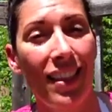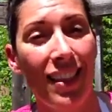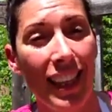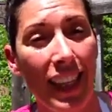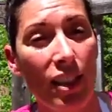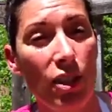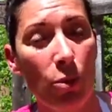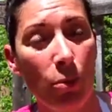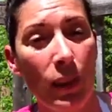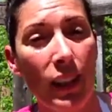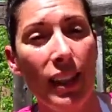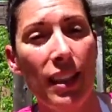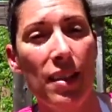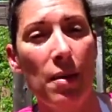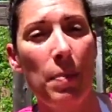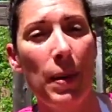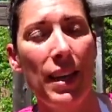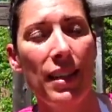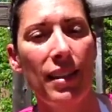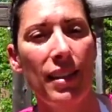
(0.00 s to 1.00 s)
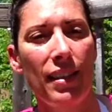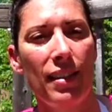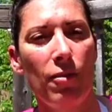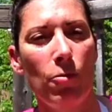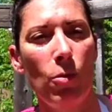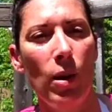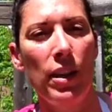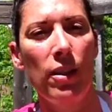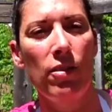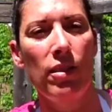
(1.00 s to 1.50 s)
That's really the basis
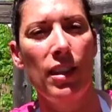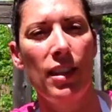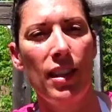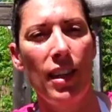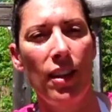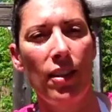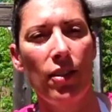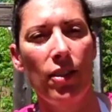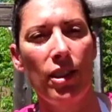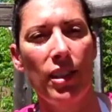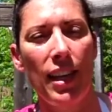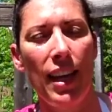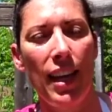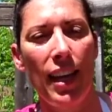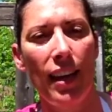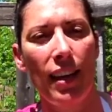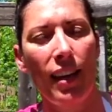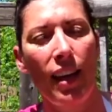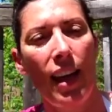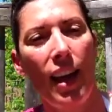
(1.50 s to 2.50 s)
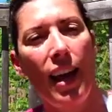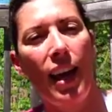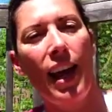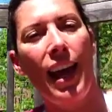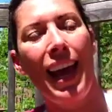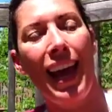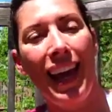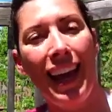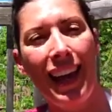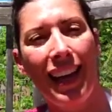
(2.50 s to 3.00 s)
of what you need to understand,
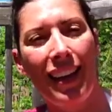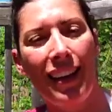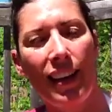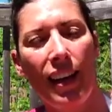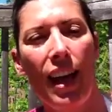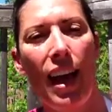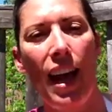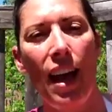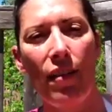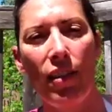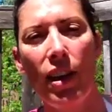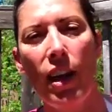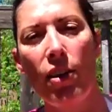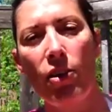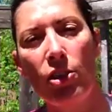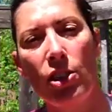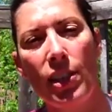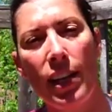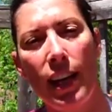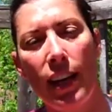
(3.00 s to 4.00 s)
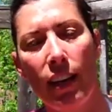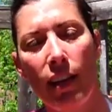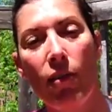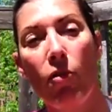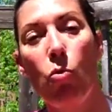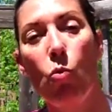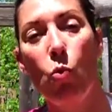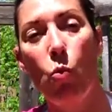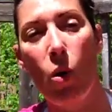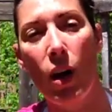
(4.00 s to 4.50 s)
and have an understanding of
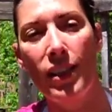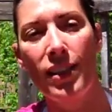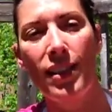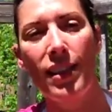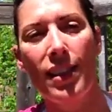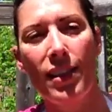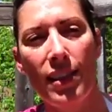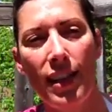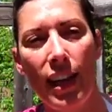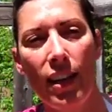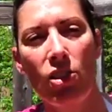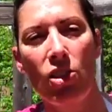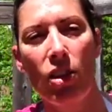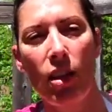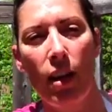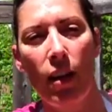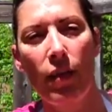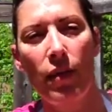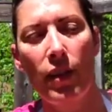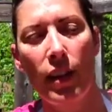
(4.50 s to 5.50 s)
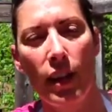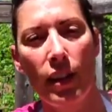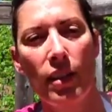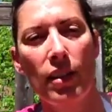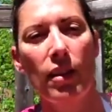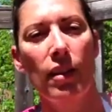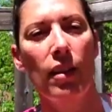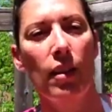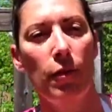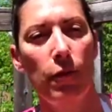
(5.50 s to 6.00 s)
what's the intention of
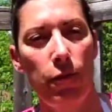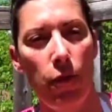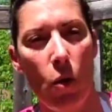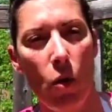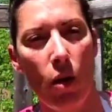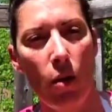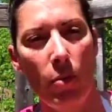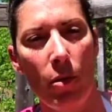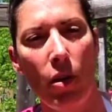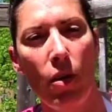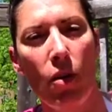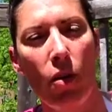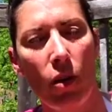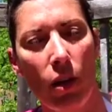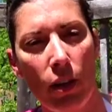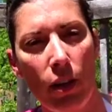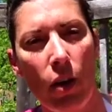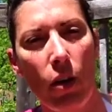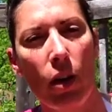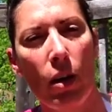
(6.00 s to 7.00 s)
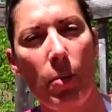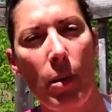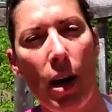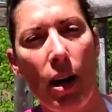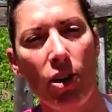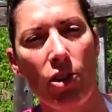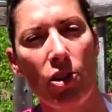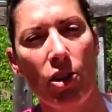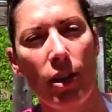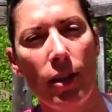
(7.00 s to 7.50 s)
this form or yoga
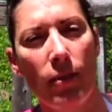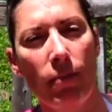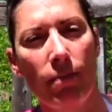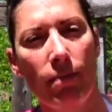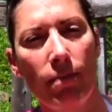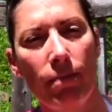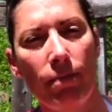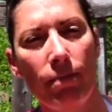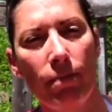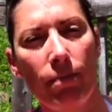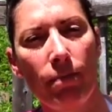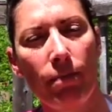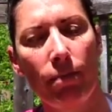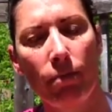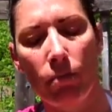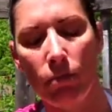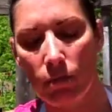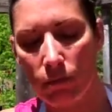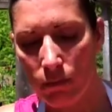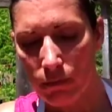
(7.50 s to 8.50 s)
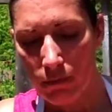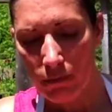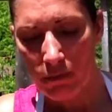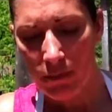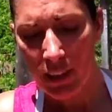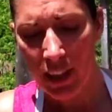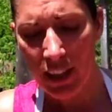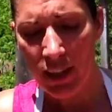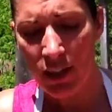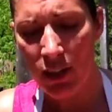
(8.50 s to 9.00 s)
posture.
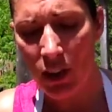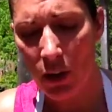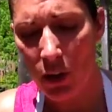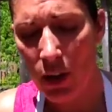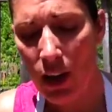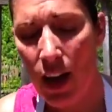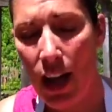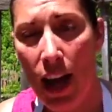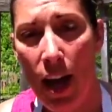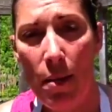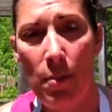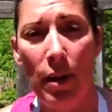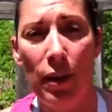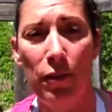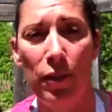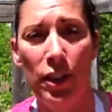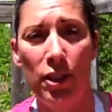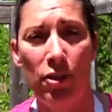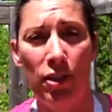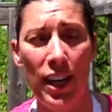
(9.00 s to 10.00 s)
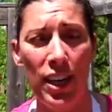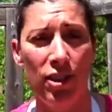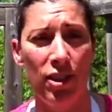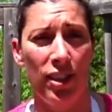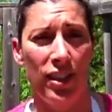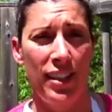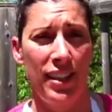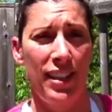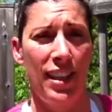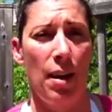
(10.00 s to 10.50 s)
So my
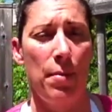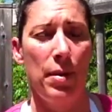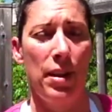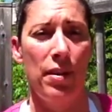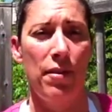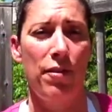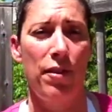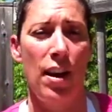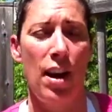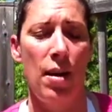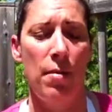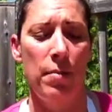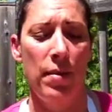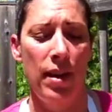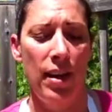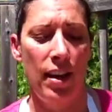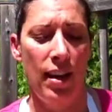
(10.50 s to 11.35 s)
frustration is coming from